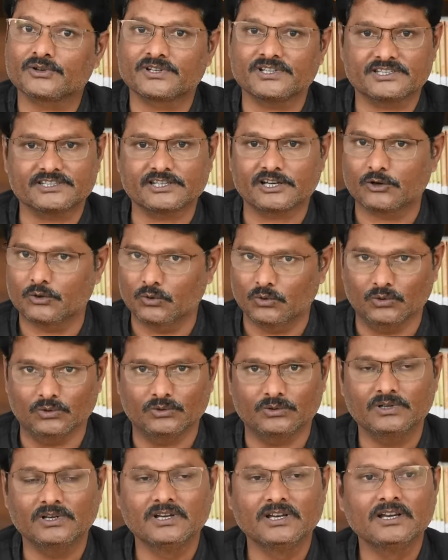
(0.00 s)
reach the
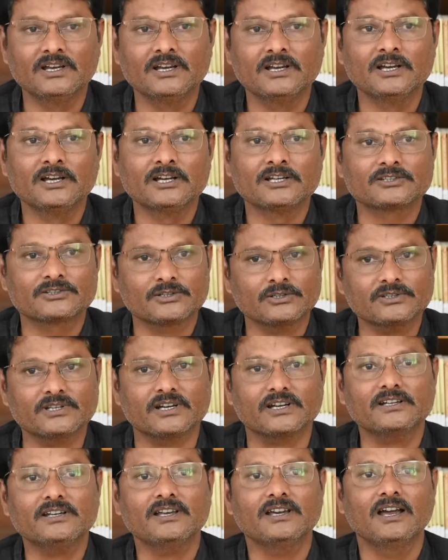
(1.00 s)
goal. So
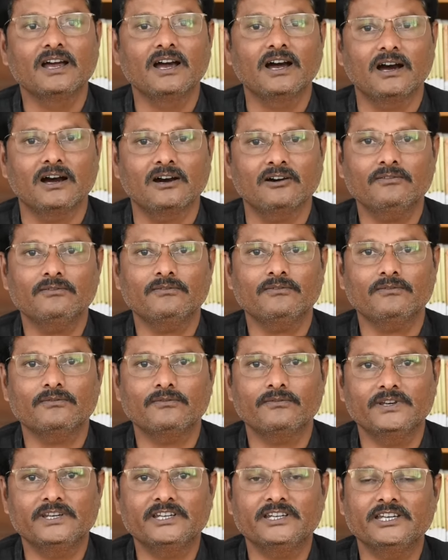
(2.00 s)
that
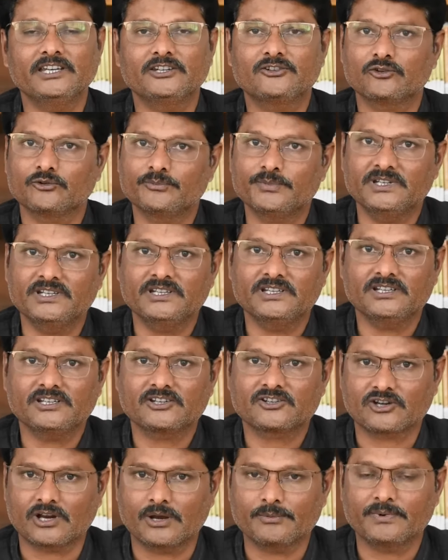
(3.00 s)
how we need to
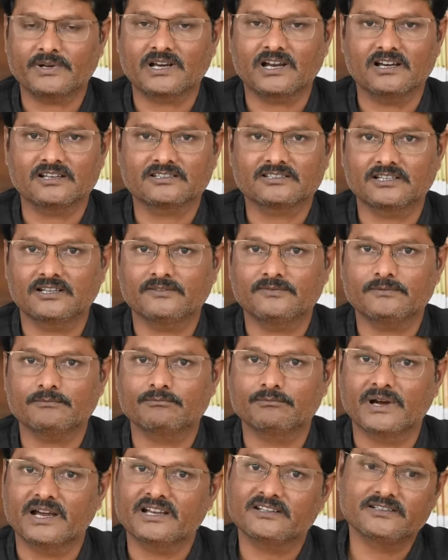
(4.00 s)
be sharpen ourselves
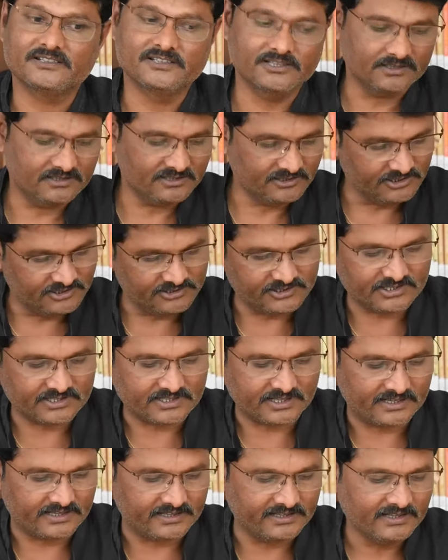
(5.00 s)
by
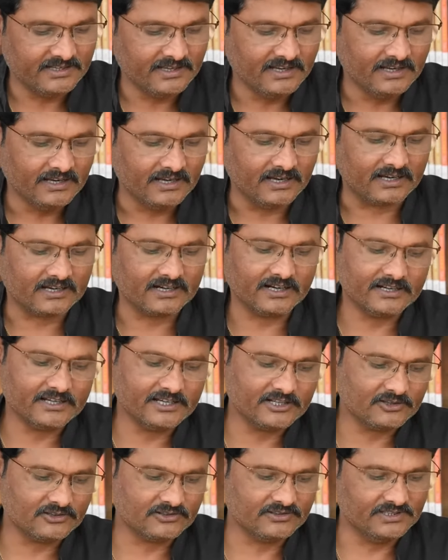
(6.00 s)
digitally.
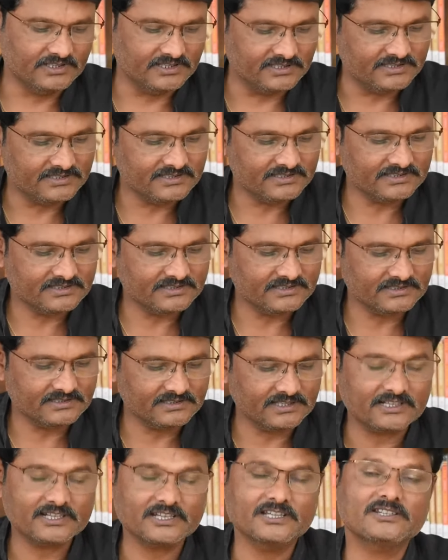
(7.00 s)
According to this,
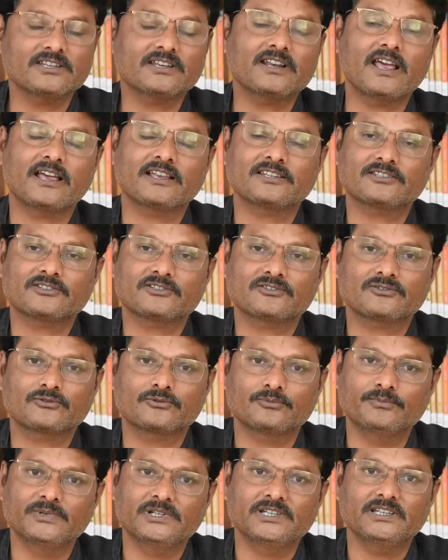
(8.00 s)
the teacher has
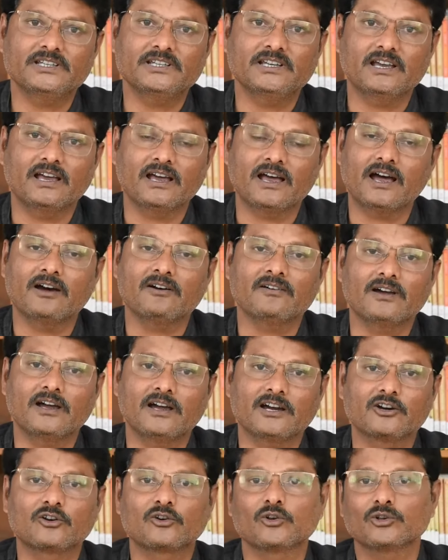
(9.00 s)
to be have
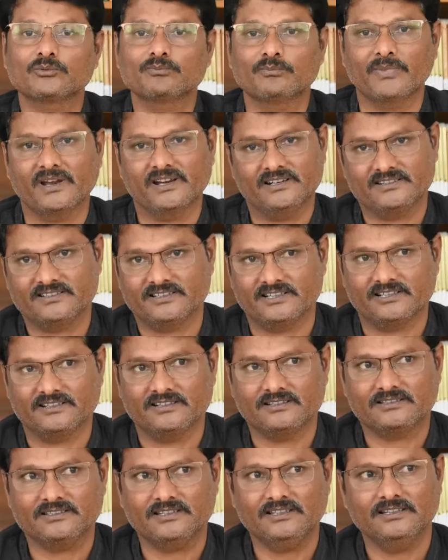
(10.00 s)
a growth
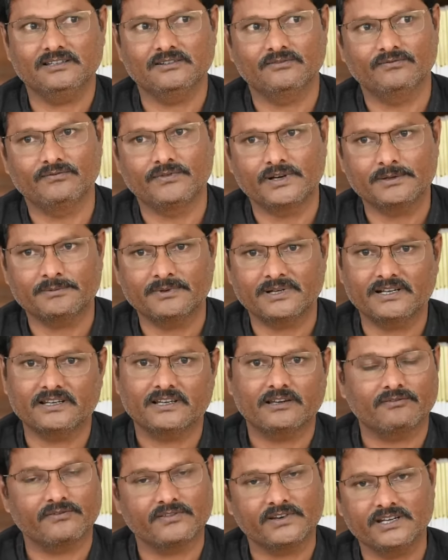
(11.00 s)
mindset. See,
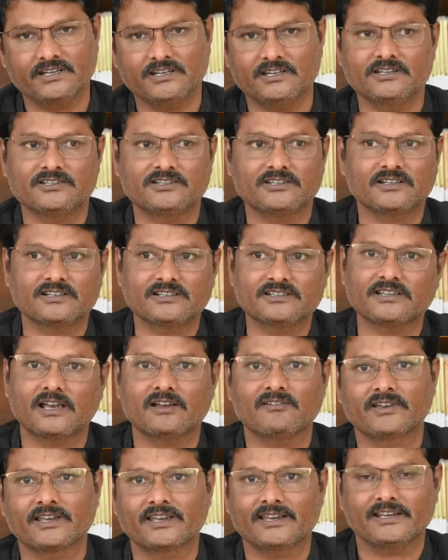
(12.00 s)
every teacher is
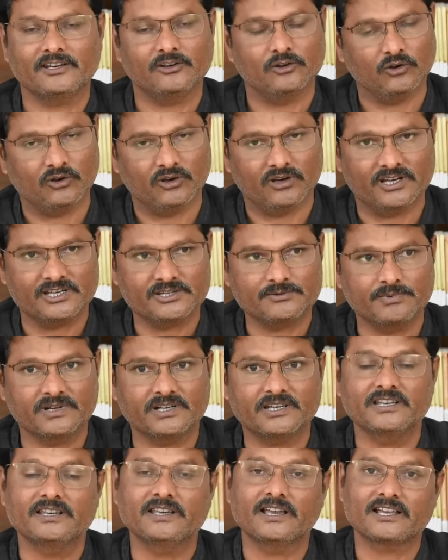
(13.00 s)
having a knowledge,
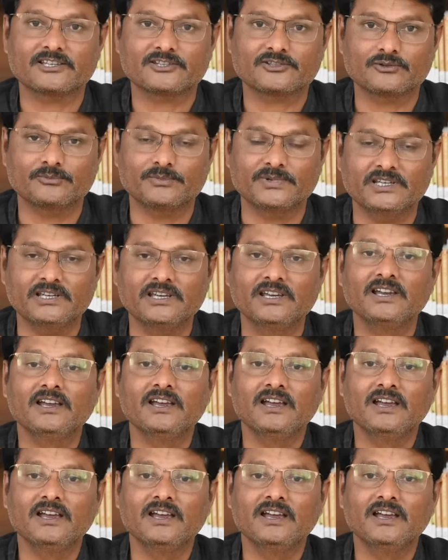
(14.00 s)
but he has to be